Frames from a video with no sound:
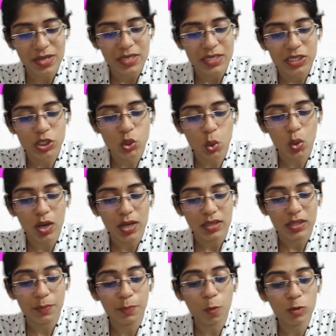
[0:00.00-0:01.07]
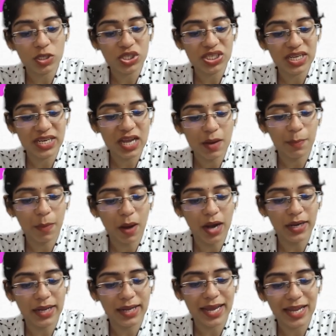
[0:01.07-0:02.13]
So the posterior
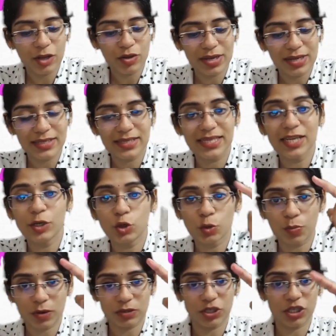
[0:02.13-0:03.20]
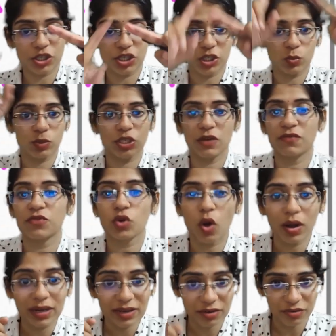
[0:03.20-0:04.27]
part, again you can see two projections which I've
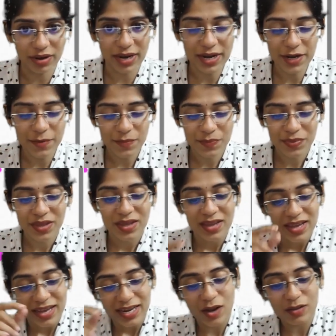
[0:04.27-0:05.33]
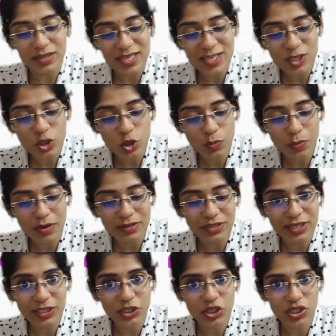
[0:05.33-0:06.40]
drawn in red. Now these two
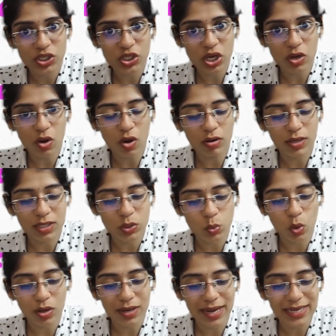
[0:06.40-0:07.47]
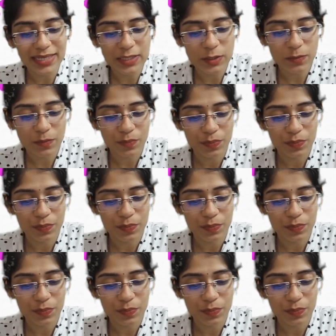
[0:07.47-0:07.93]
projections are called as what, guys?